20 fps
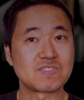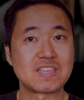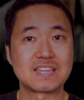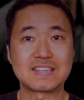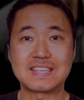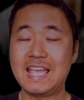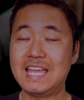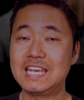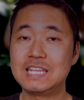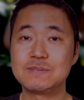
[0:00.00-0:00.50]

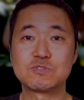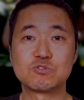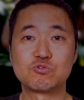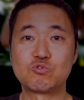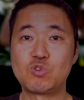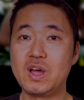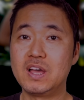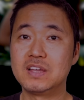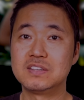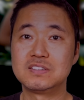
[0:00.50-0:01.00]
can't even
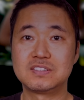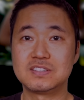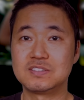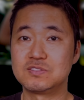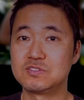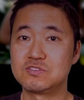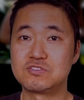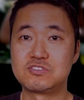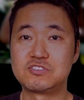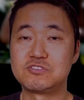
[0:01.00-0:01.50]

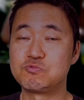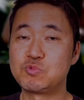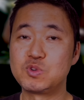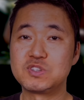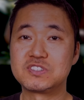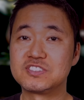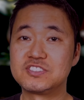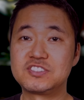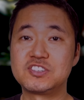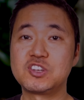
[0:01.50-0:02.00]
run with
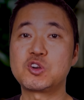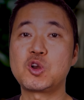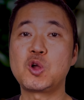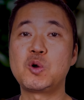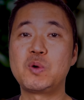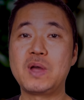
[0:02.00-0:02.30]
0